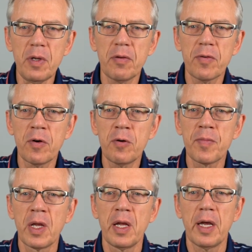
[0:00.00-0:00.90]

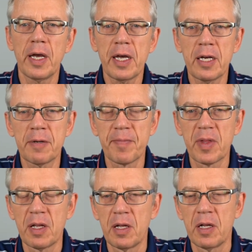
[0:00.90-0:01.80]
So
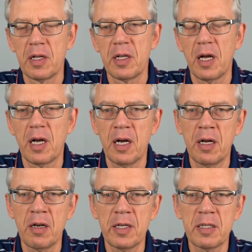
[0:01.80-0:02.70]
again,
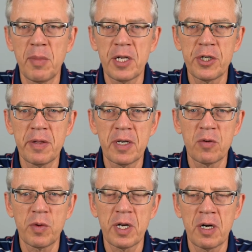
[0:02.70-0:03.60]
let's imagine
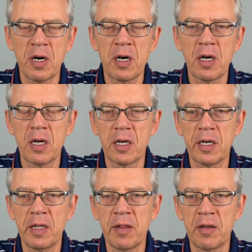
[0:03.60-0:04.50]
that we are
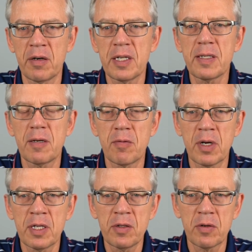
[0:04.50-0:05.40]
in a
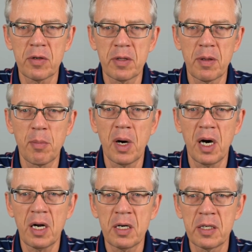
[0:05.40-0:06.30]
restaurant or in a
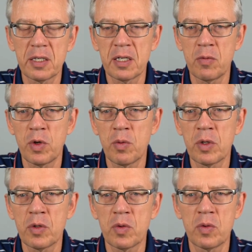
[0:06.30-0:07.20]
bar and we
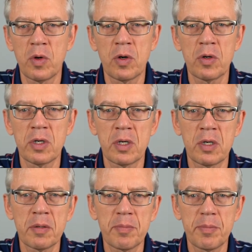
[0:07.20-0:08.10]
want to
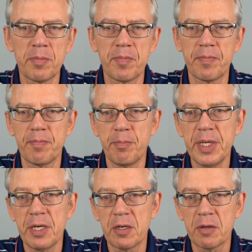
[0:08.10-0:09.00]
order
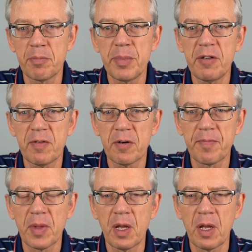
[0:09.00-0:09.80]
beer, piwo.